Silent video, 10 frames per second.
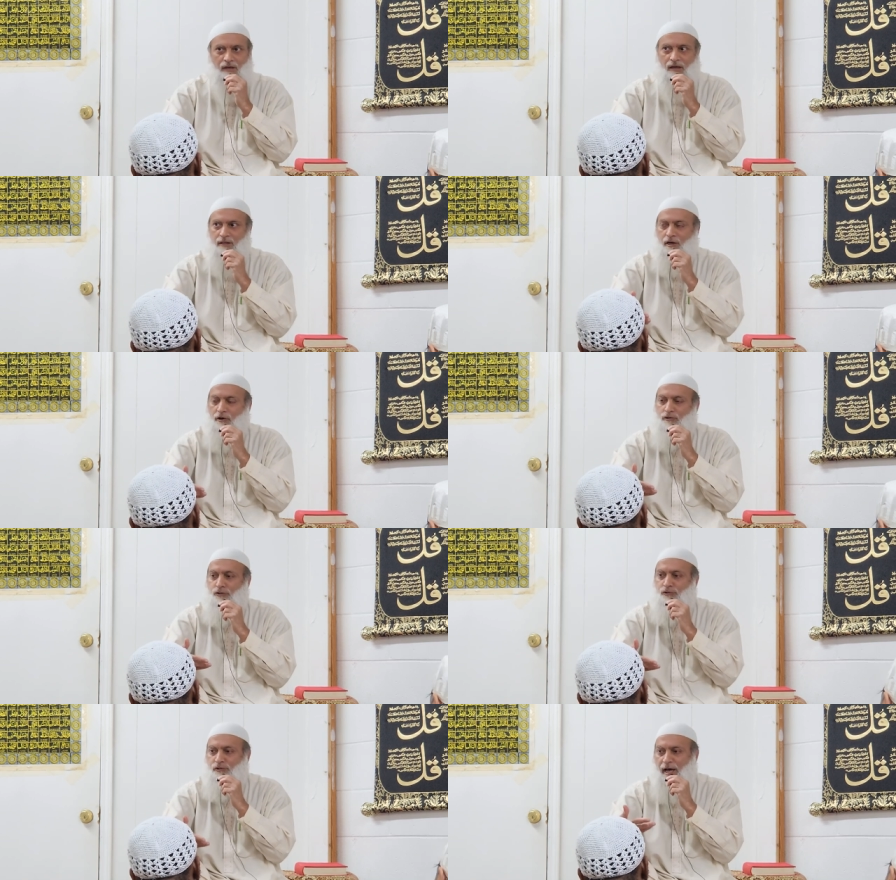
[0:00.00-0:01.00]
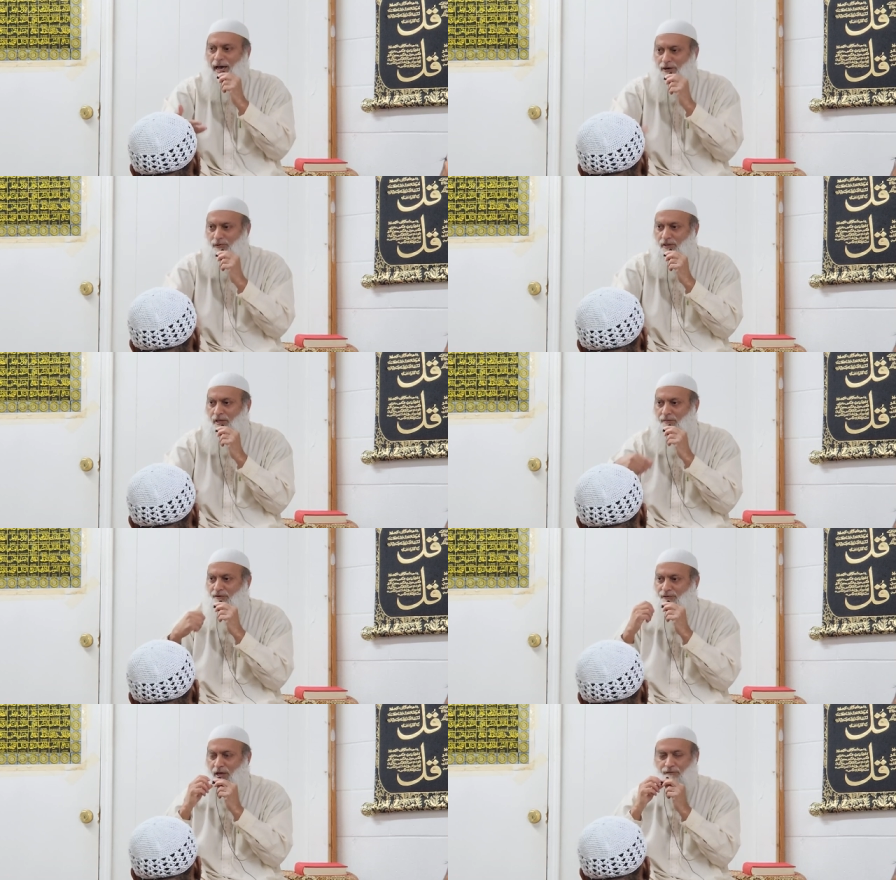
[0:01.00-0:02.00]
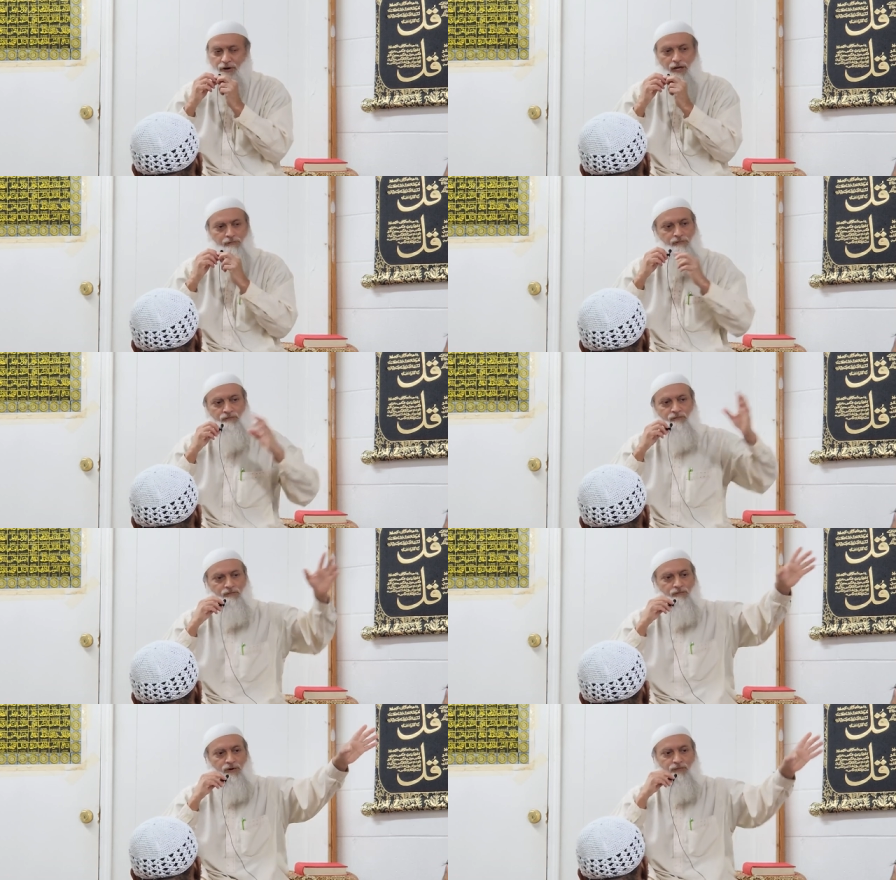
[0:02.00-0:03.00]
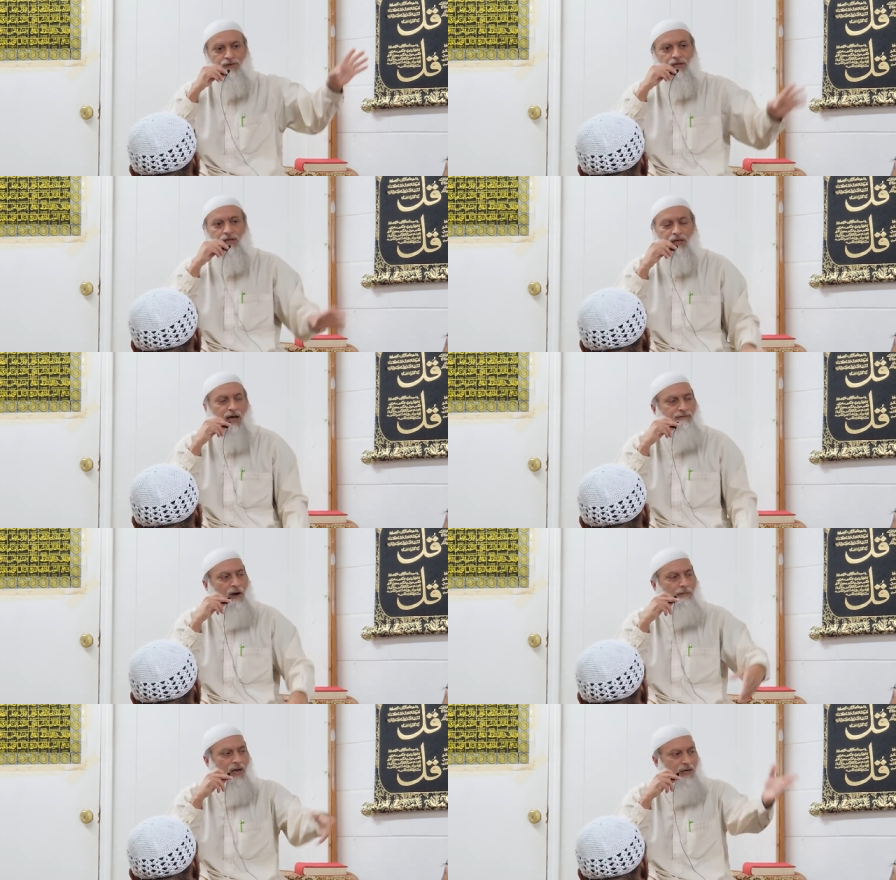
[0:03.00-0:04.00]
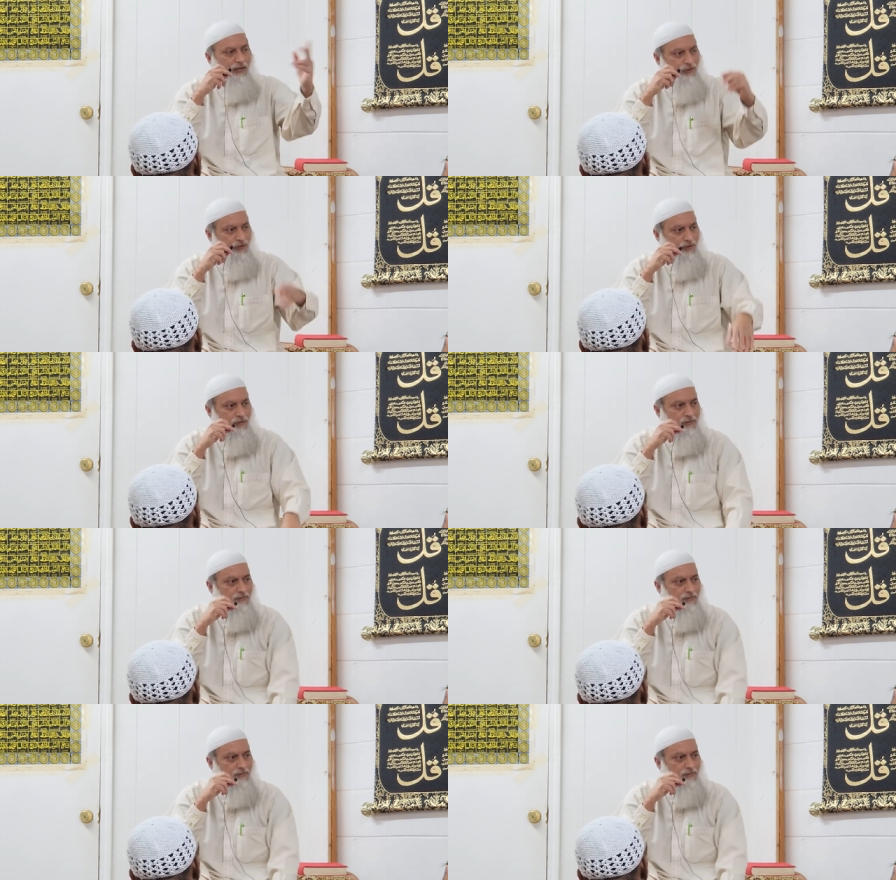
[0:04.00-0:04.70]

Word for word: And those who side with him and favor him will be have abundance.